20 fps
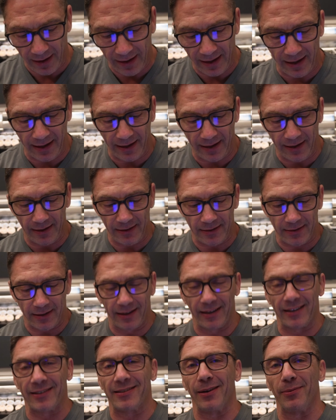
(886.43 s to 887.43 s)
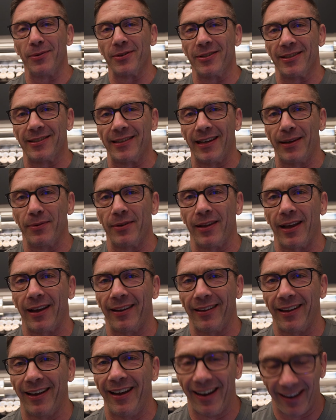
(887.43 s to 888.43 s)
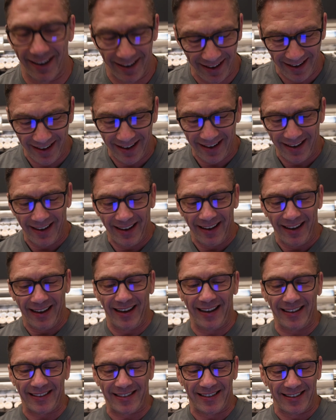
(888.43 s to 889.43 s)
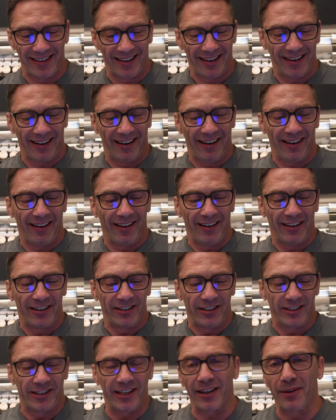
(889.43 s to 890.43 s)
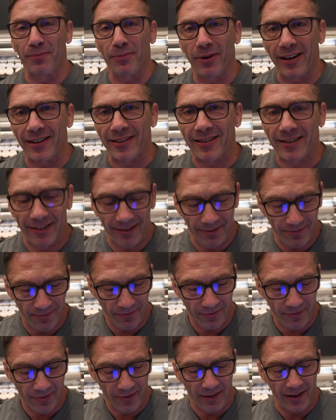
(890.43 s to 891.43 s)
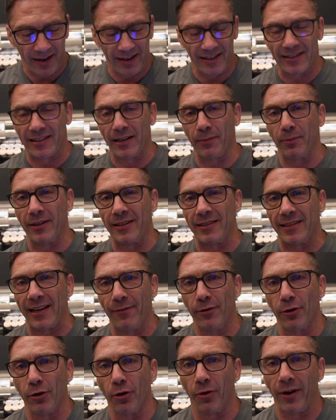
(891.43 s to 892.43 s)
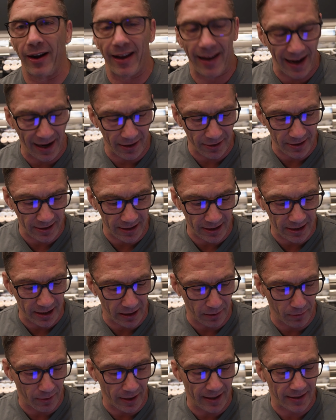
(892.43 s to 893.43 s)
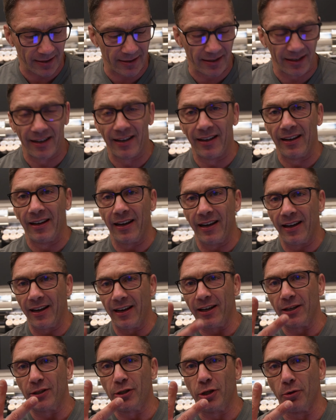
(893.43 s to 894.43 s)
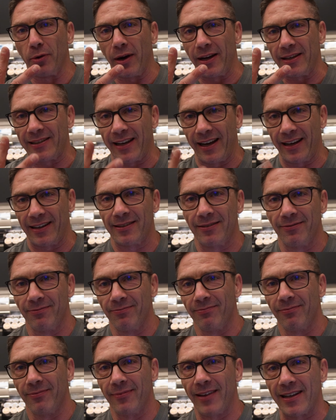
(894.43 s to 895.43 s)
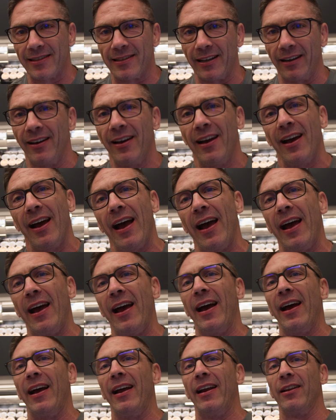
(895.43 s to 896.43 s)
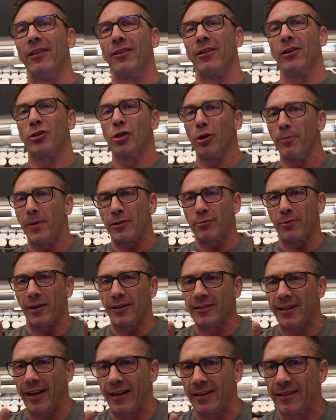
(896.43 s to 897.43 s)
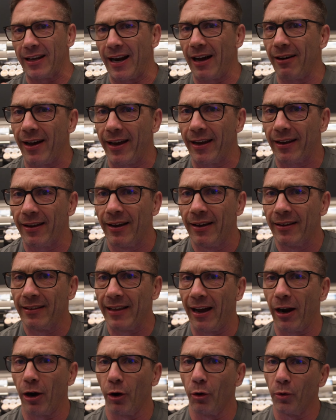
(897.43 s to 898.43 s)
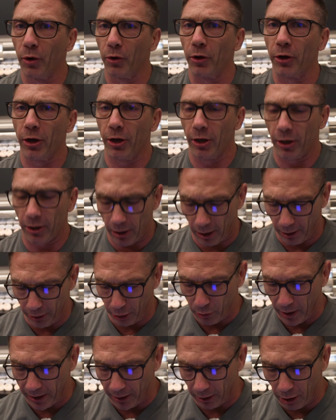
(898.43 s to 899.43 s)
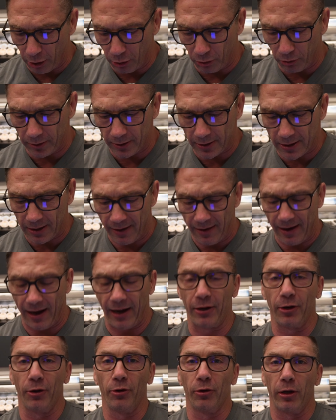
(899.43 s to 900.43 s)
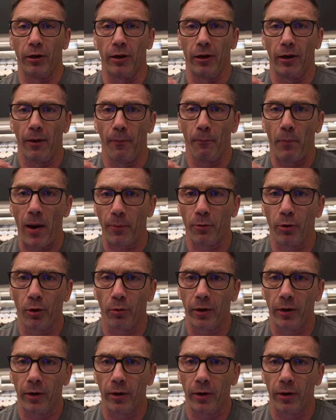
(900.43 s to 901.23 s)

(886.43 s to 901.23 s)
is, and it's almost the same as I think, it's chicken breast and it's typically 7 or 8 ounces of chicken breast, and 2 rice cakes. That's it. And the 2 best rice cakes that I like that are really good are the Quaker Oat ones. I do the popcorn